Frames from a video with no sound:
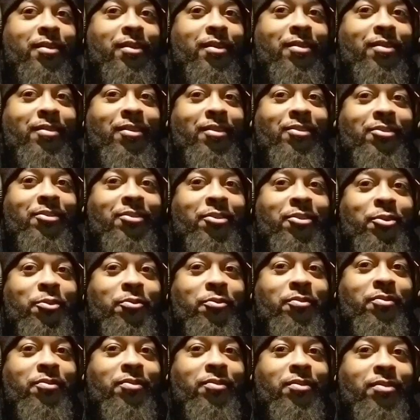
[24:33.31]
Is this
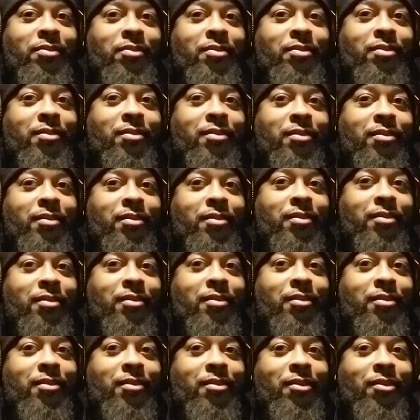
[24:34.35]
Lou?
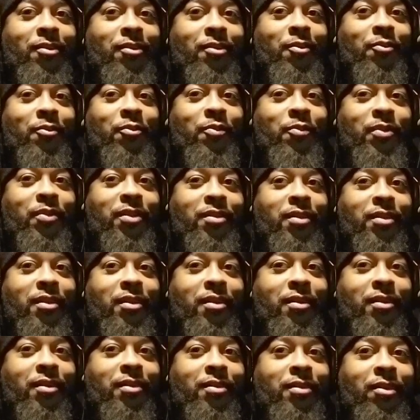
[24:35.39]
Hold on for a minute,
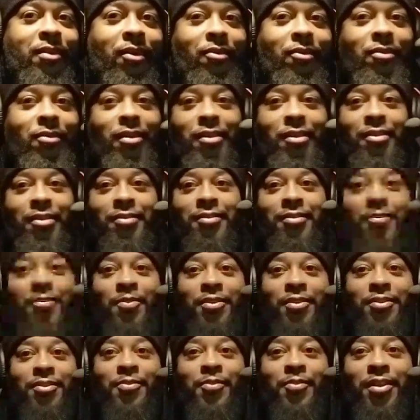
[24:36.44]
y'all. Okay, this the
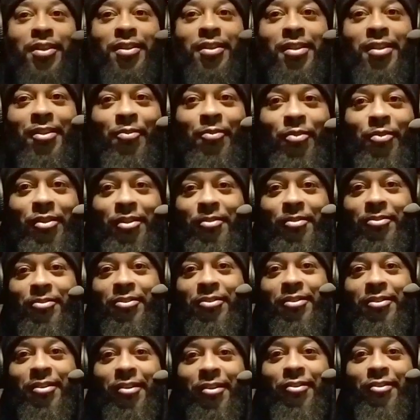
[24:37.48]
pizza man. He got a pickup
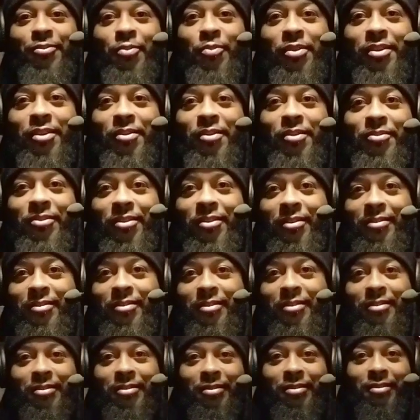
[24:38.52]
truck. Oh, this pickup truck is a.